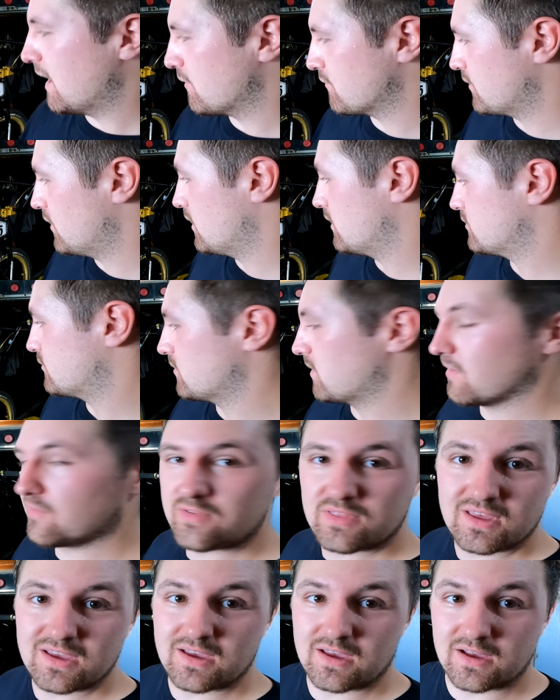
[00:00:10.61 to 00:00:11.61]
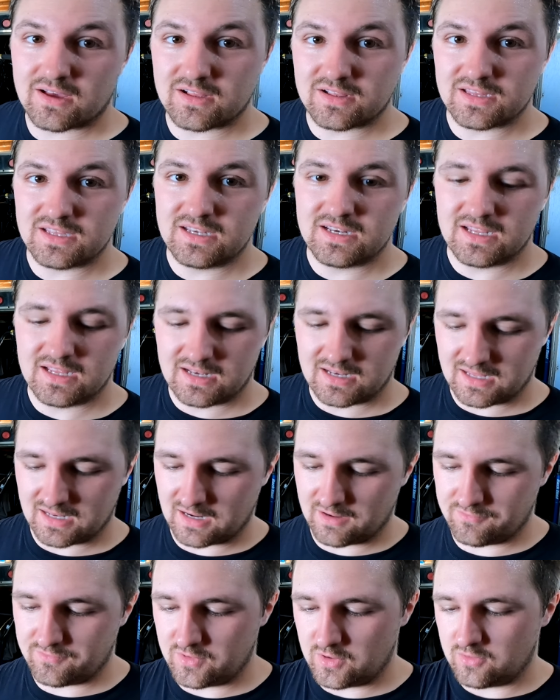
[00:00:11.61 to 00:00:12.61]
I've gone through everything and cleaned it,
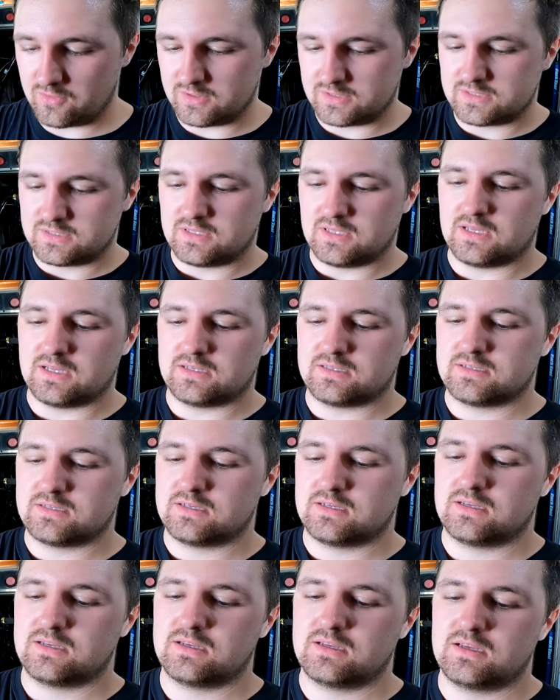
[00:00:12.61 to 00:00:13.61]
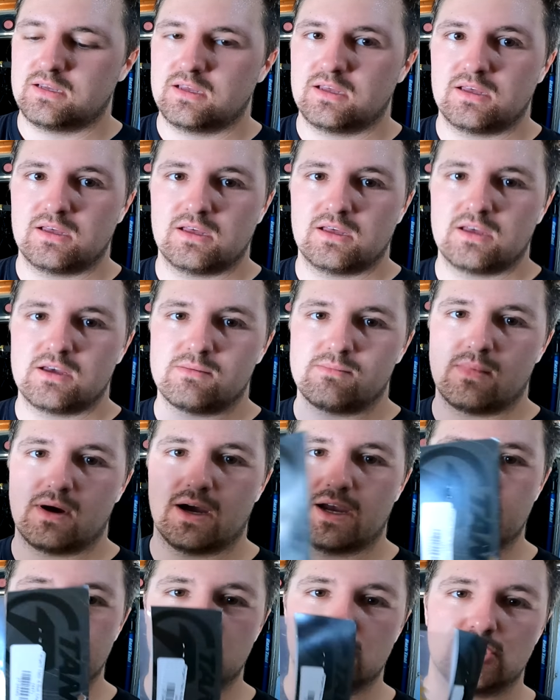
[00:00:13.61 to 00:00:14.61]
and I've noticed that
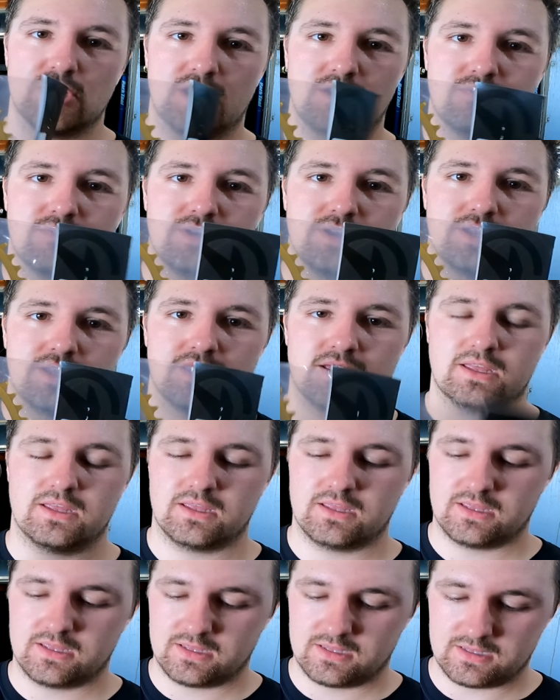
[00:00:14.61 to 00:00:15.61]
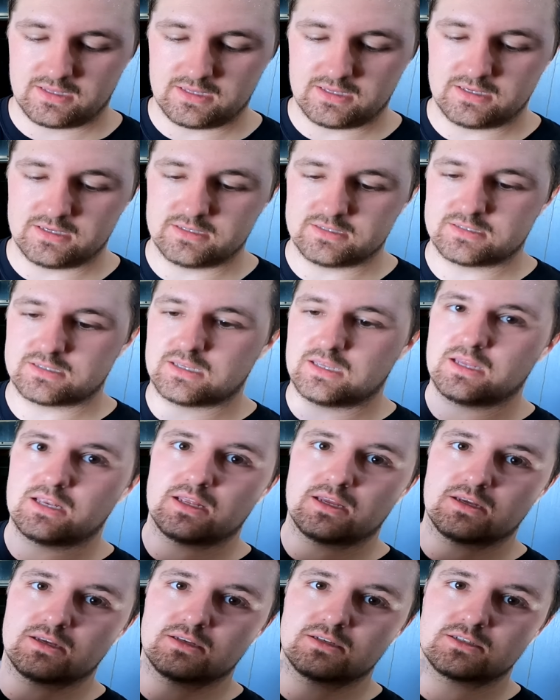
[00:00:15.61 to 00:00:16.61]
my chainring is
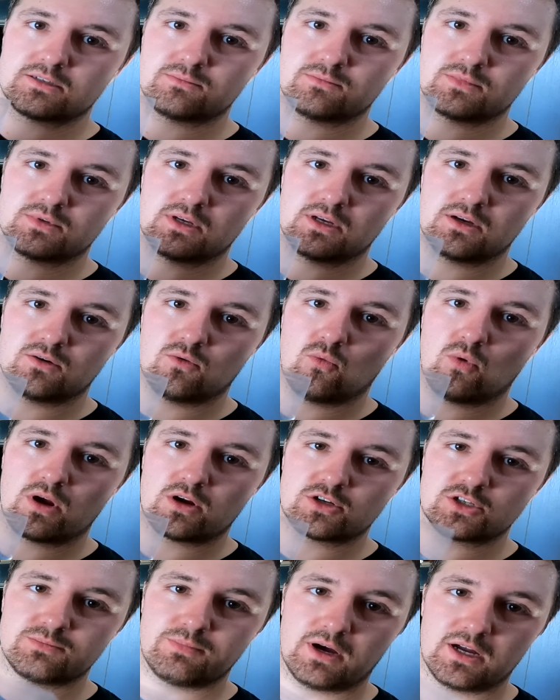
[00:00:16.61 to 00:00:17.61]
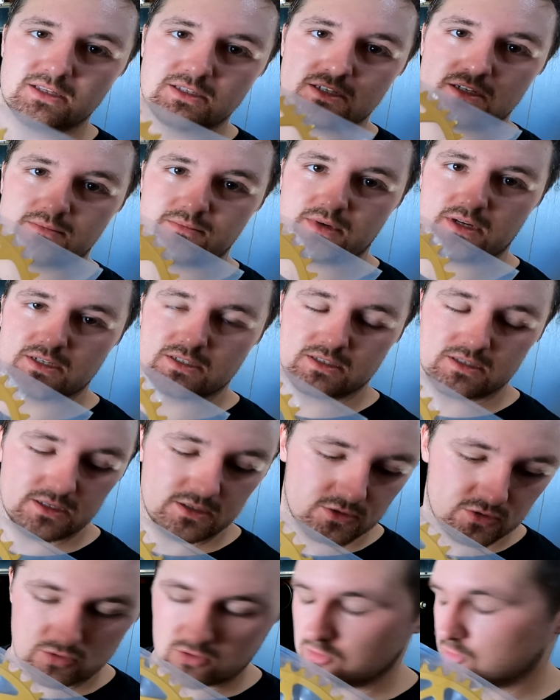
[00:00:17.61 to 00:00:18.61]
getting some wear spots in them because
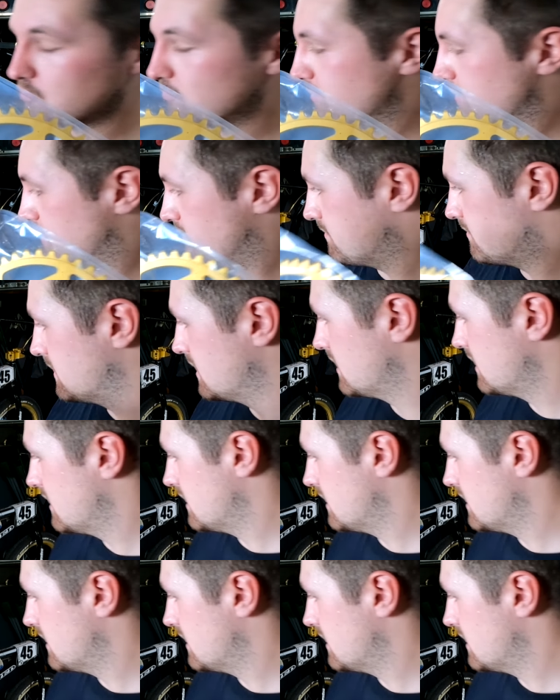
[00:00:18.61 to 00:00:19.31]
these are aluminum,